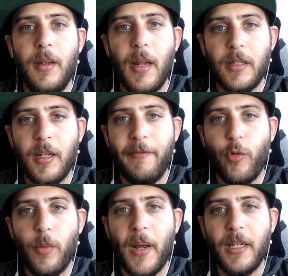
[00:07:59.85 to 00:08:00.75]
Next up
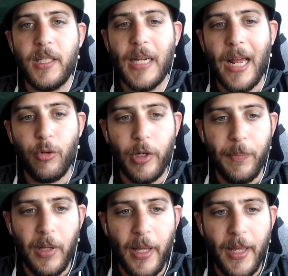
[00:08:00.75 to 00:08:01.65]
for my salary
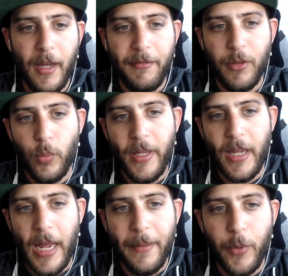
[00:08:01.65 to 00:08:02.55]
play of the
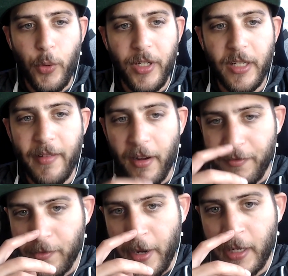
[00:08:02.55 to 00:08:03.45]
week, I'm going to give out
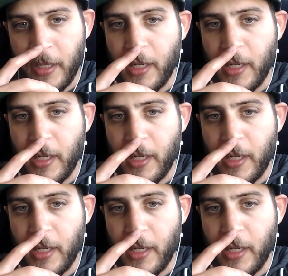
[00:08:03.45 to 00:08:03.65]
Frank